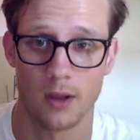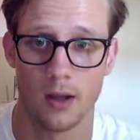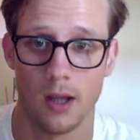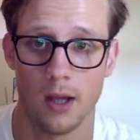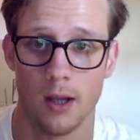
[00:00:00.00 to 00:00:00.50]

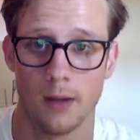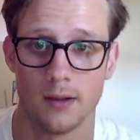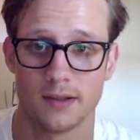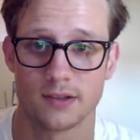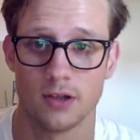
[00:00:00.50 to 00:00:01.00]

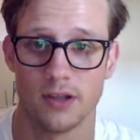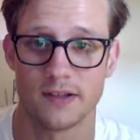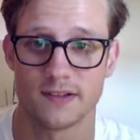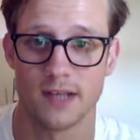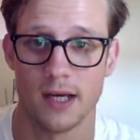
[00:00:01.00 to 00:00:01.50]
Let's call
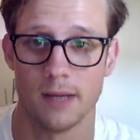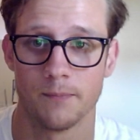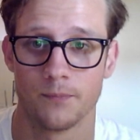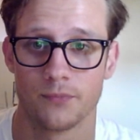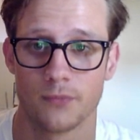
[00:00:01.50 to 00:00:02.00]
this
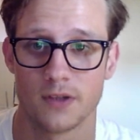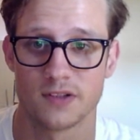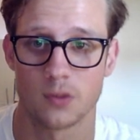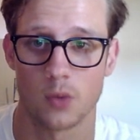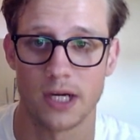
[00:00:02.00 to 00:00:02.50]

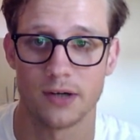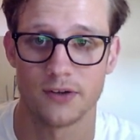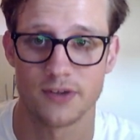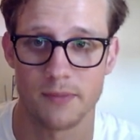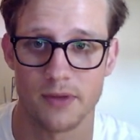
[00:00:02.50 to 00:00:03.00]
square or
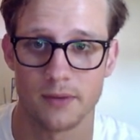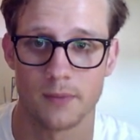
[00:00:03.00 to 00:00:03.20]
something.